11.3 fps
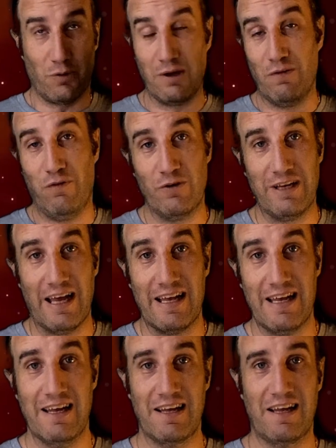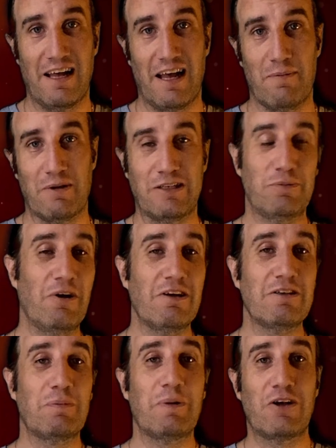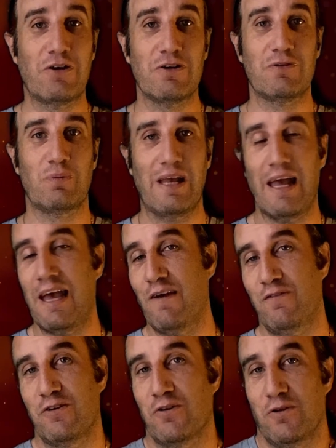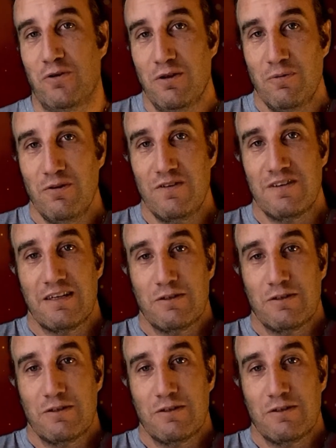24 day um, experience because we have to go through the movies.